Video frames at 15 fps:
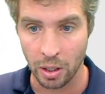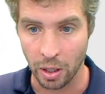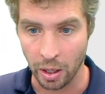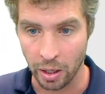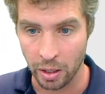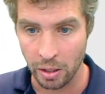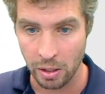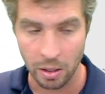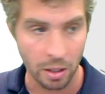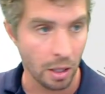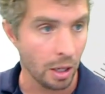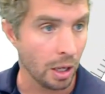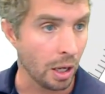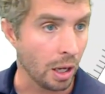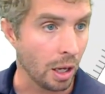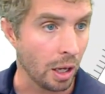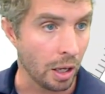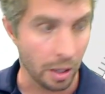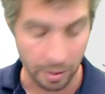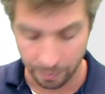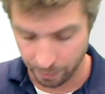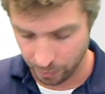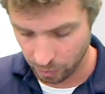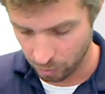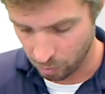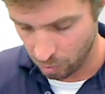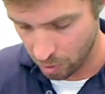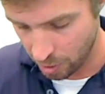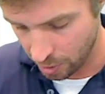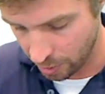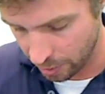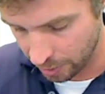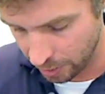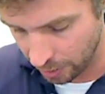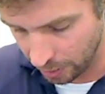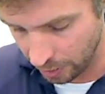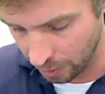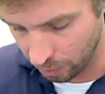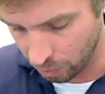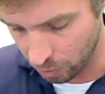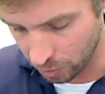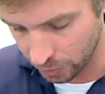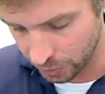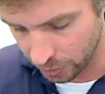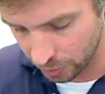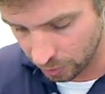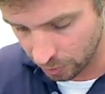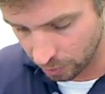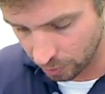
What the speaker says: Okay, y equals